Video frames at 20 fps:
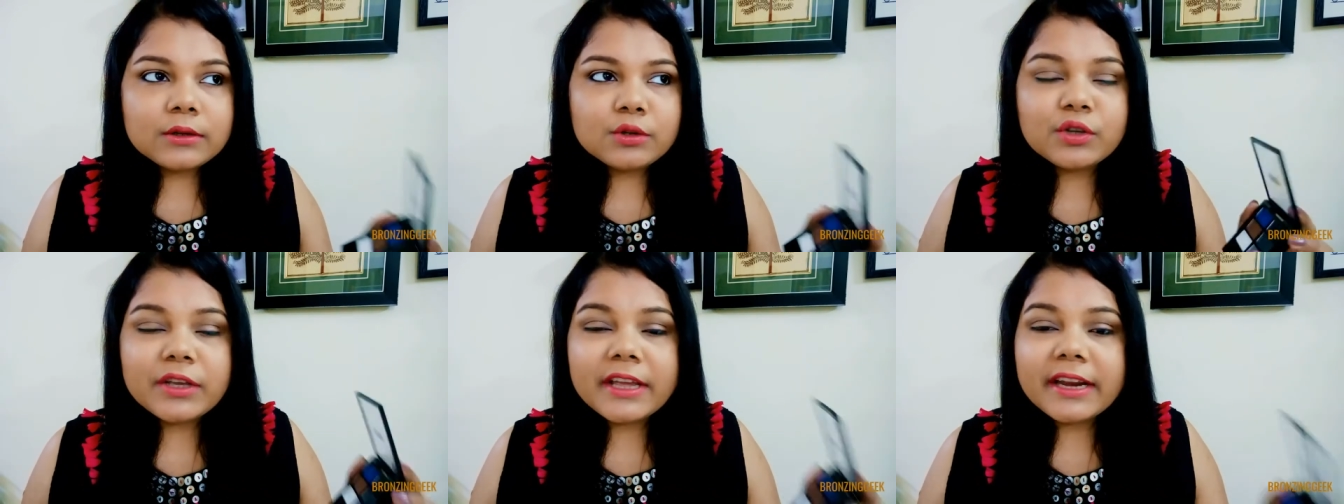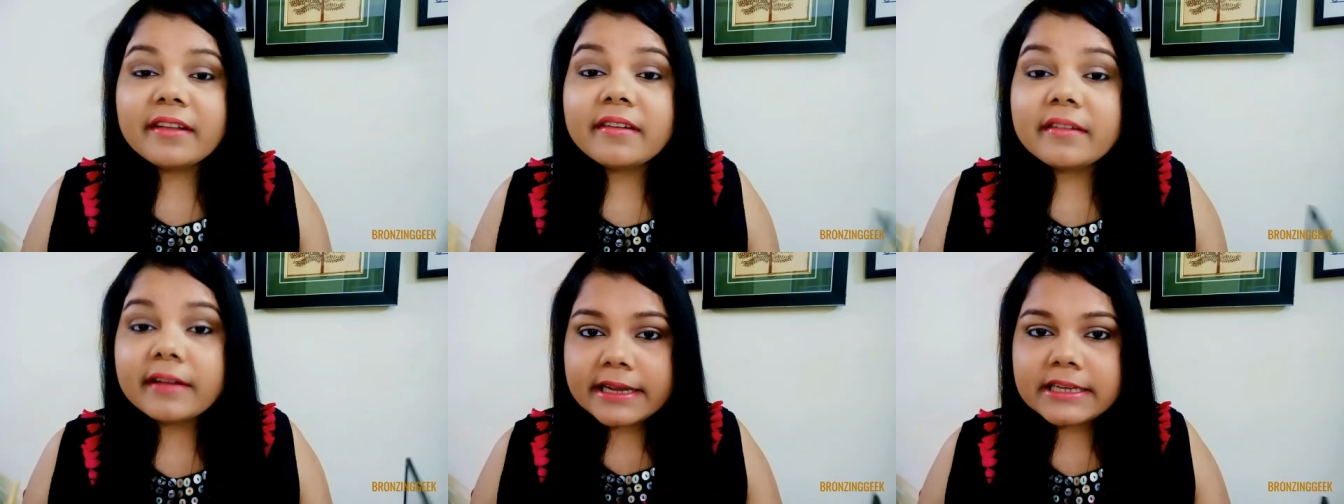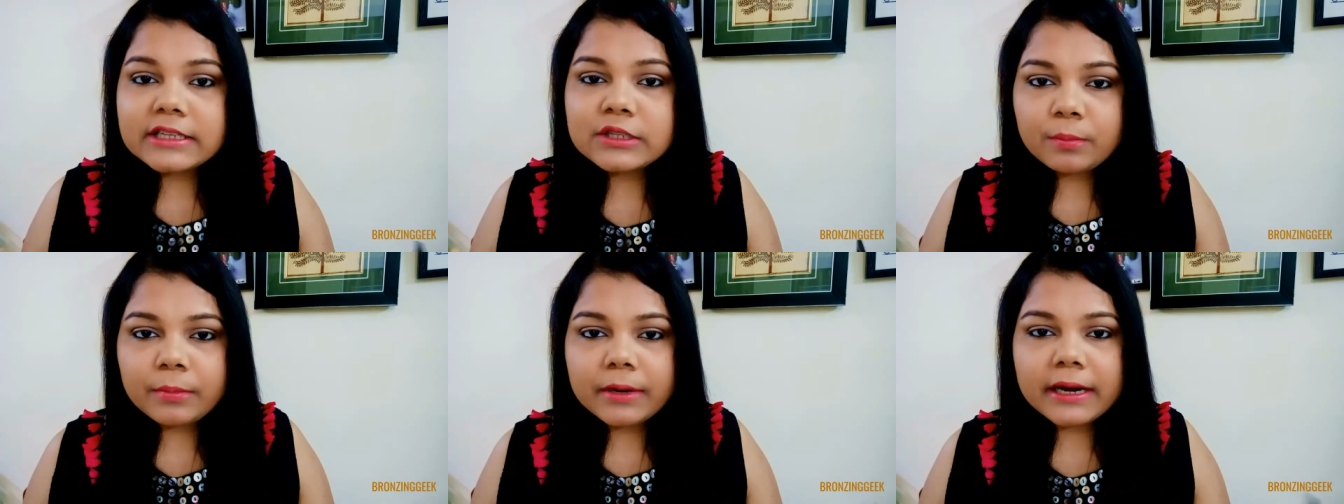to get a
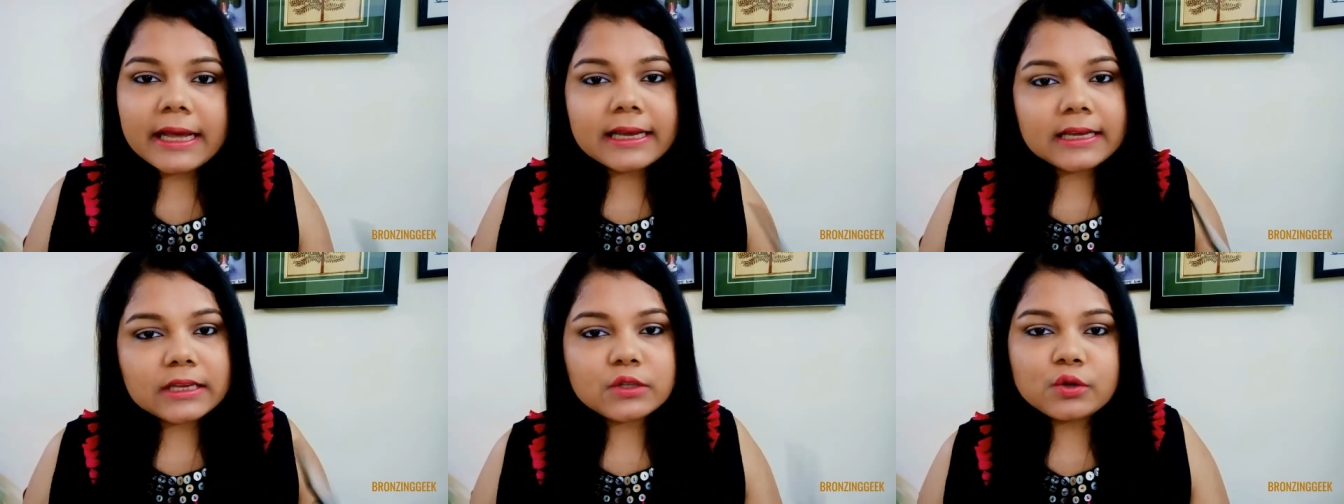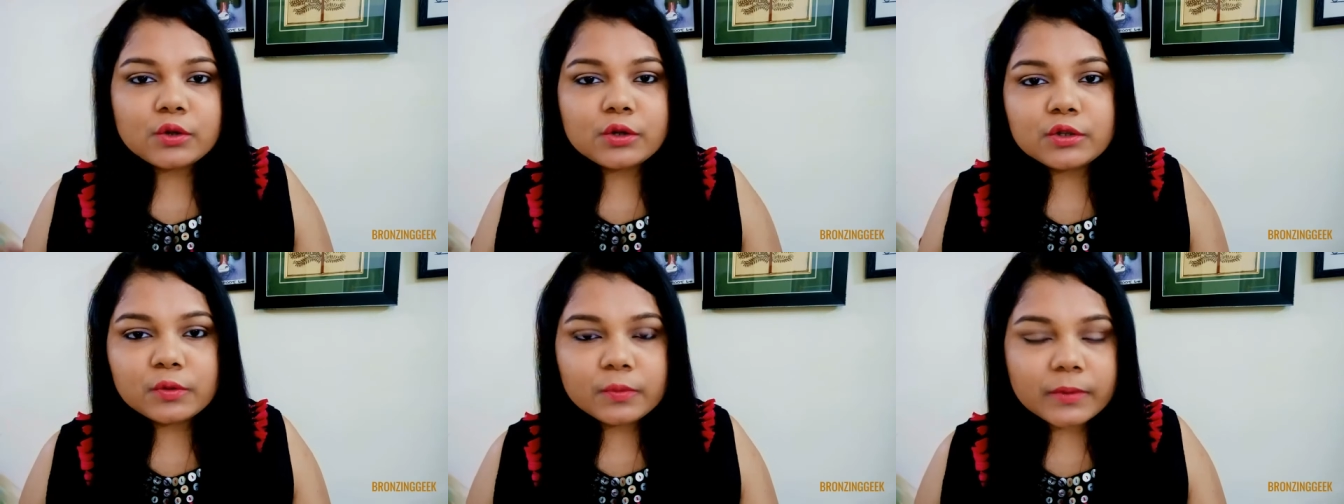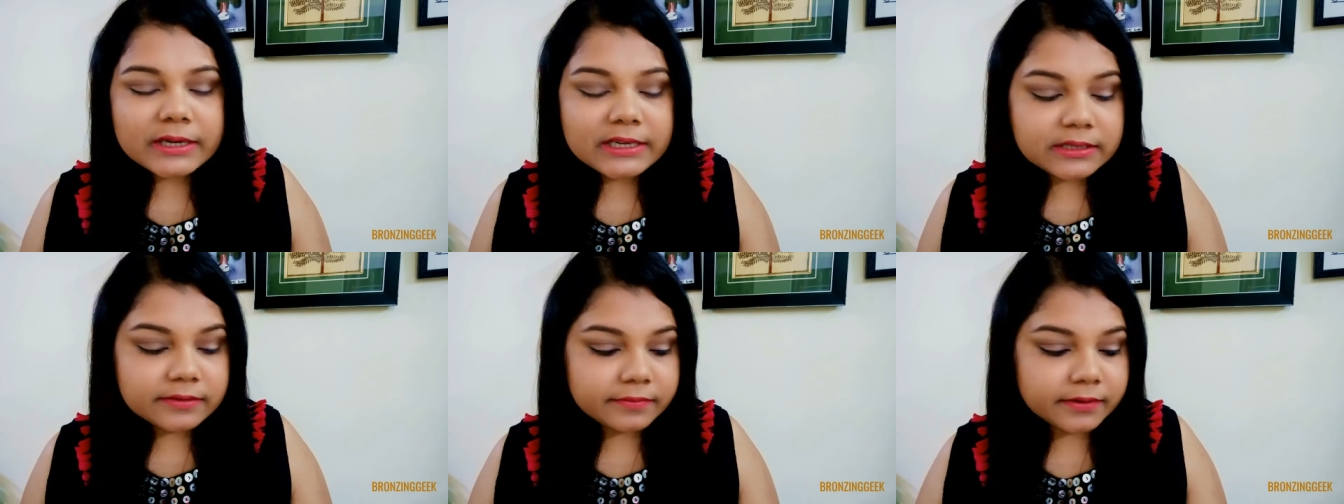right black is also
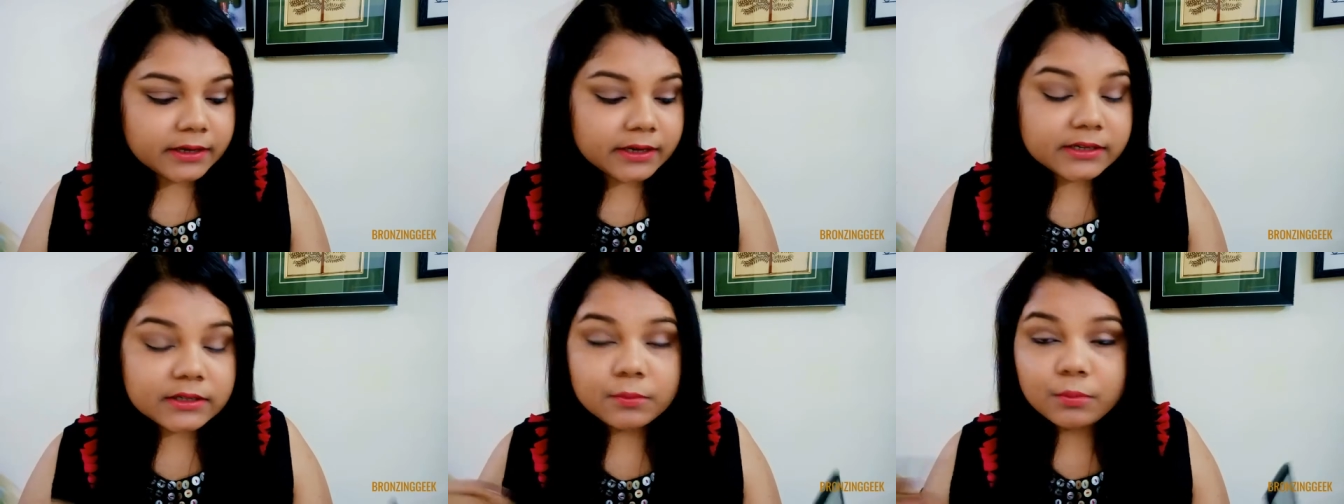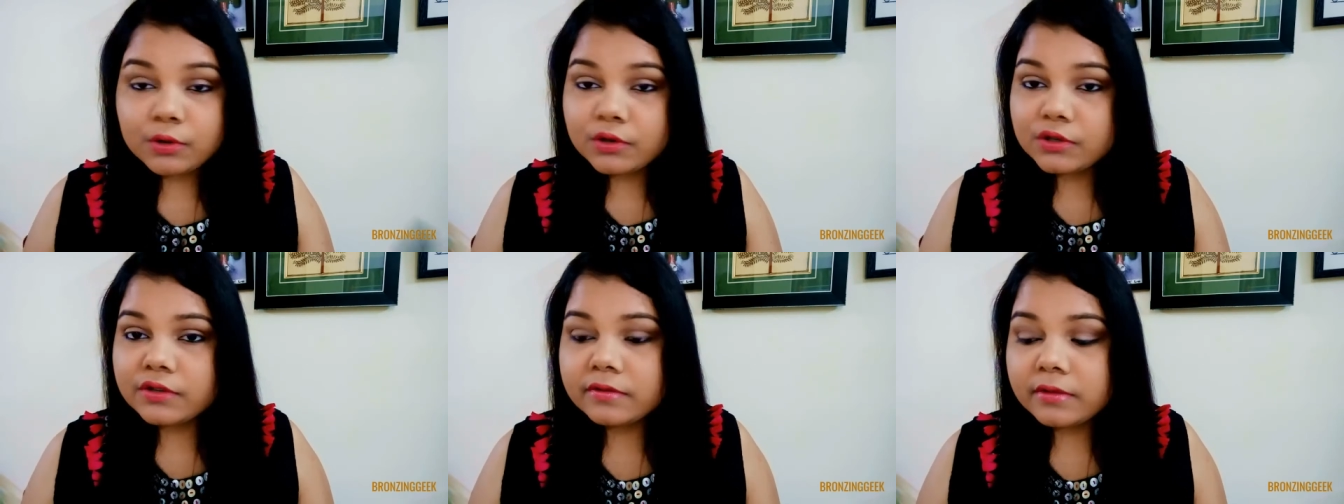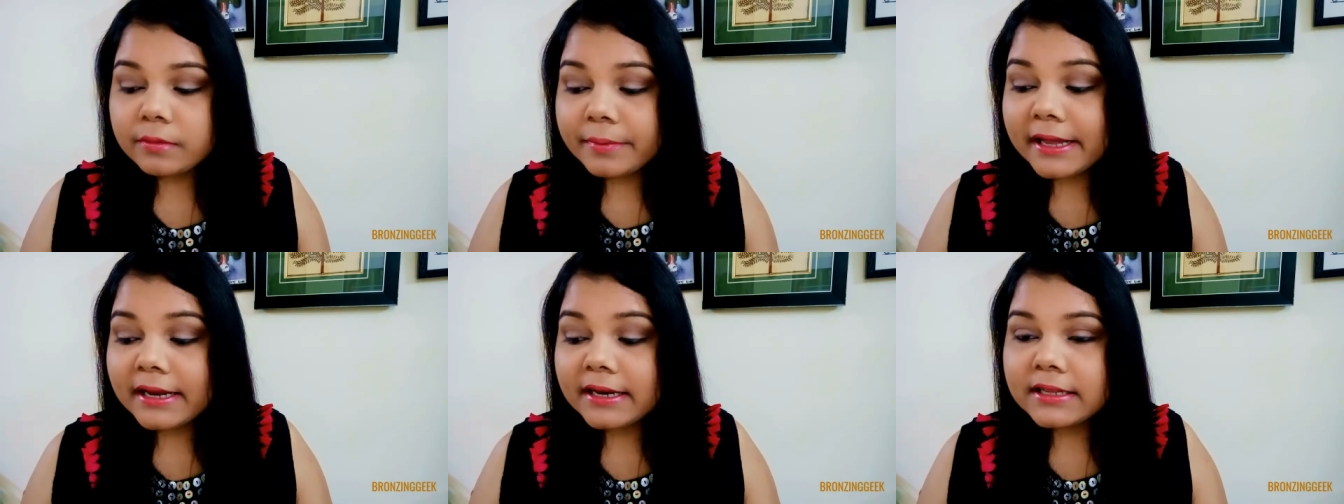very difficult in most
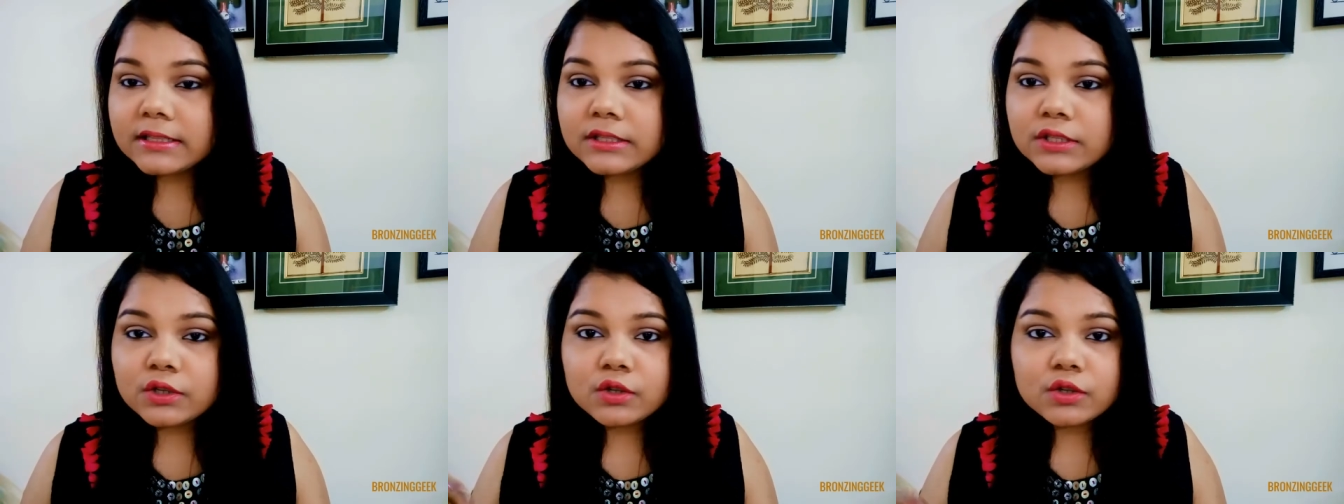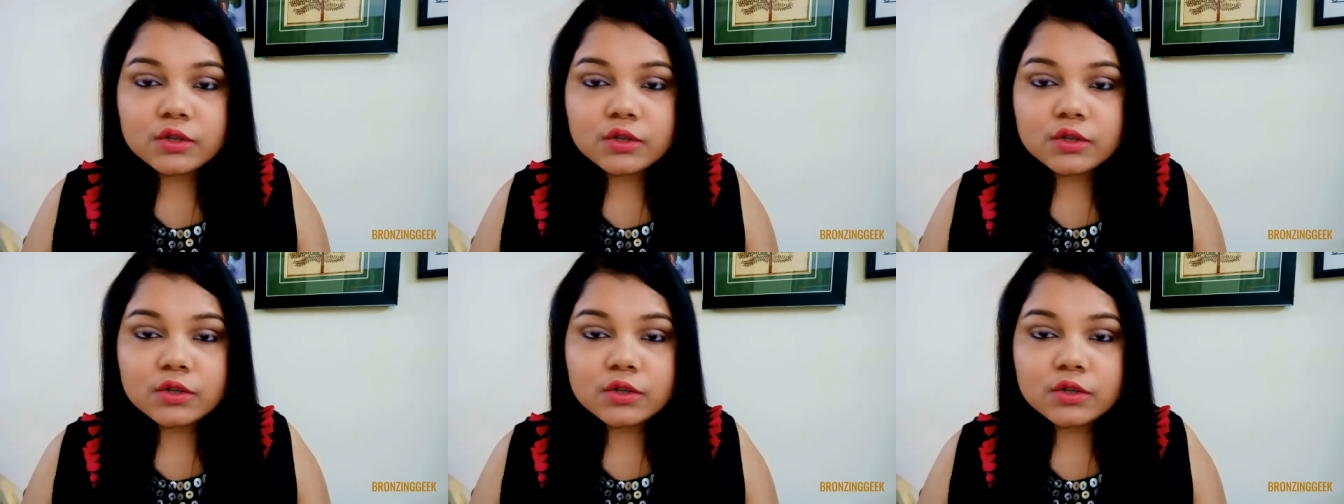of the palettes.